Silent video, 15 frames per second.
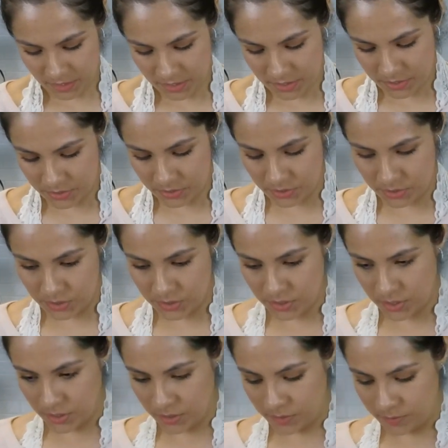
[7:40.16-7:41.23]
So
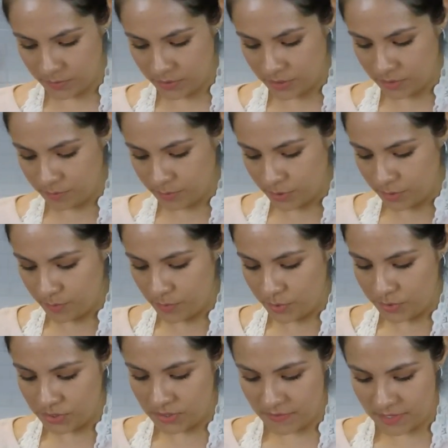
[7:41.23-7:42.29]
I'm going to put most
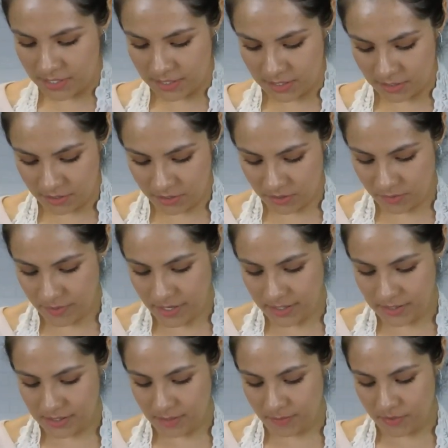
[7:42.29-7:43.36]
of it in there. The rest
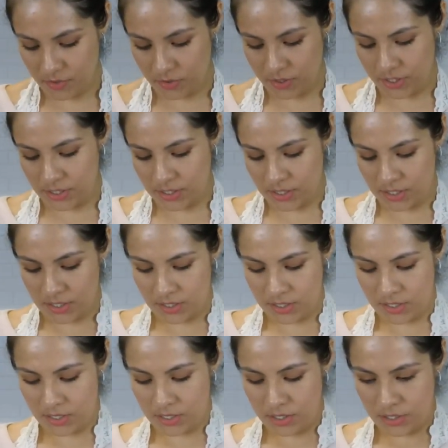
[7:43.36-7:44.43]
I'm going
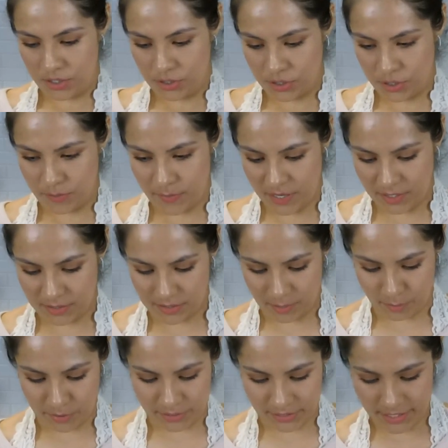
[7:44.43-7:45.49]
to bake
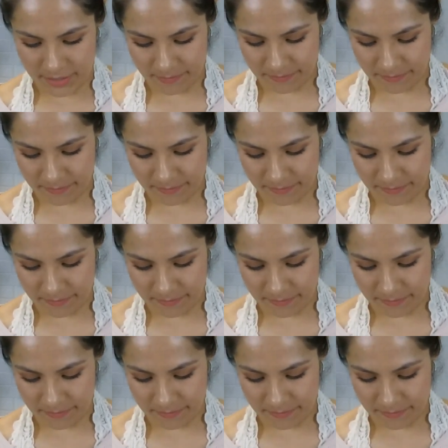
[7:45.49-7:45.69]
separately.